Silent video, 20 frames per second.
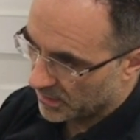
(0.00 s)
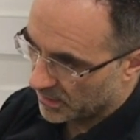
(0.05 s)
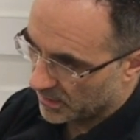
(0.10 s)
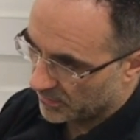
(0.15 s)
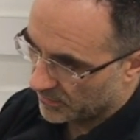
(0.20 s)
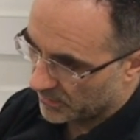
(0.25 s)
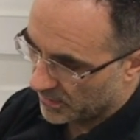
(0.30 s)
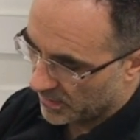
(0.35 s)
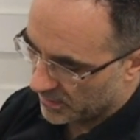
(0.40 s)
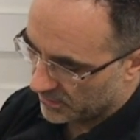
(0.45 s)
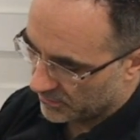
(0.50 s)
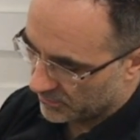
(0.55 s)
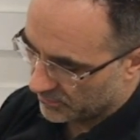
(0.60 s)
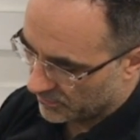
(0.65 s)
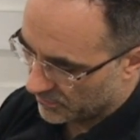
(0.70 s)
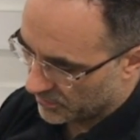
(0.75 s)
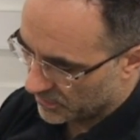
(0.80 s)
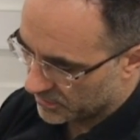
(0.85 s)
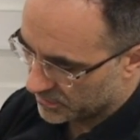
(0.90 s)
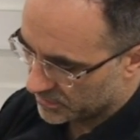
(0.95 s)
and
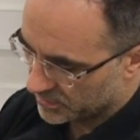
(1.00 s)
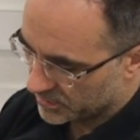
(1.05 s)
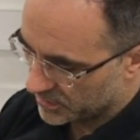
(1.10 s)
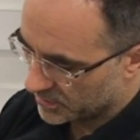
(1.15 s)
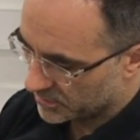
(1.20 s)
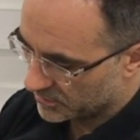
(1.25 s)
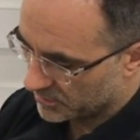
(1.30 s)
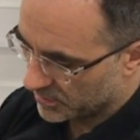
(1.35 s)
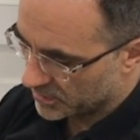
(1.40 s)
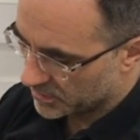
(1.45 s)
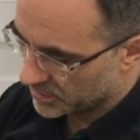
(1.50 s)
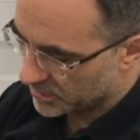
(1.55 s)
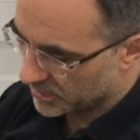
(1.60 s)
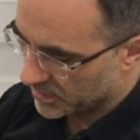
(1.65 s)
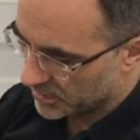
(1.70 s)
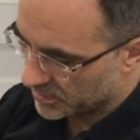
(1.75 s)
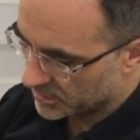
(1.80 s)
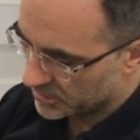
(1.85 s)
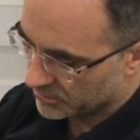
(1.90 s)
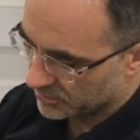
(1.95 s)
then what the situation
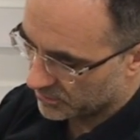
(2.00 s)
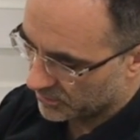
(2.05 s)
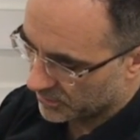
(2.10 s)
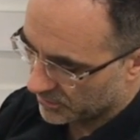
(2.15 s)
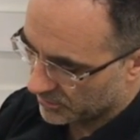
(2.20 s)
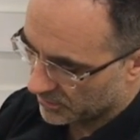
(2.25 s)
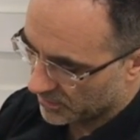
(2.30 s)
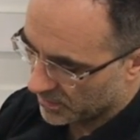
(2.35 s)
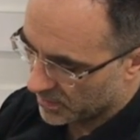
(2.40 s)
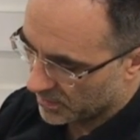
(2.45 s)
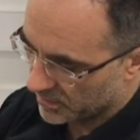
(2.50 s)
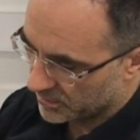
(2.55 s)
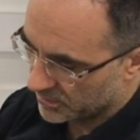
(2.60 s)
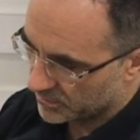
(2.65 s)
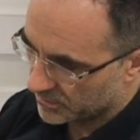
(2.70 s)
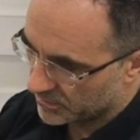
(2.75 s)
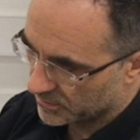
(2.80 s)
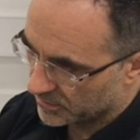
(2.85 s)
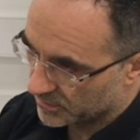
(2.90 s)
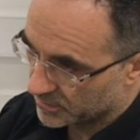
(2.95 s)
is with regard
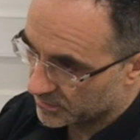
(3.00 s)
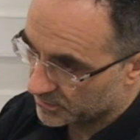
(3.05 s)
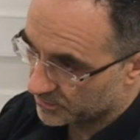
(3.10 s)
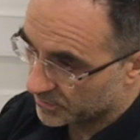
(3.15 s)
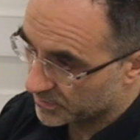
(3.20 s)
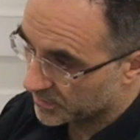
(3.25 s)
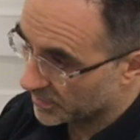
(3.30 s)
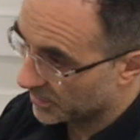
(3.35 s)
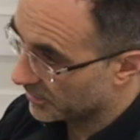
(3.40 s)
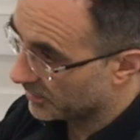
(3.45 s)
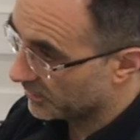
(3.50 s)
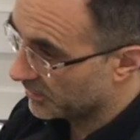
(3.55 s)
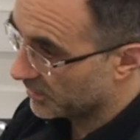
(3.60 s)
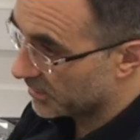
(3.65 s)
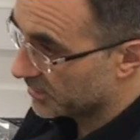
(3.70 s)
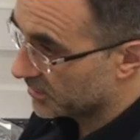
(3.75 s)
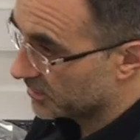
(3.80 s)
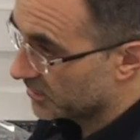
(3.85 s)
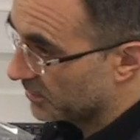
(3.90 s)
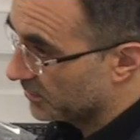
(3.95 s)
to this particular
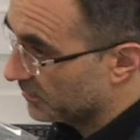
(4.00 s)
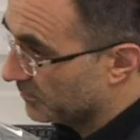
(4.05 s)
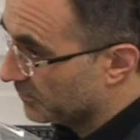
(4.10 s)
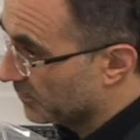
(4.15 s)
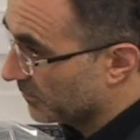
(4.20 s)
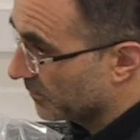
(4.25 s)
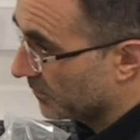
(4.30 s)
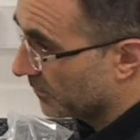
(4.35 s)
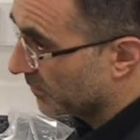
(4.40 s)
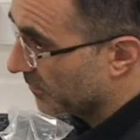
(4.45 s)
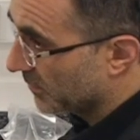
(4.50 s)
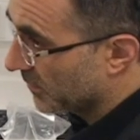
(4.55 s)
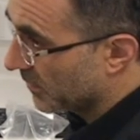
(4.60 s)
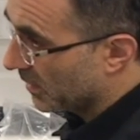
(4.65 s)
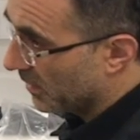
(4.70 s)
disc. Okay.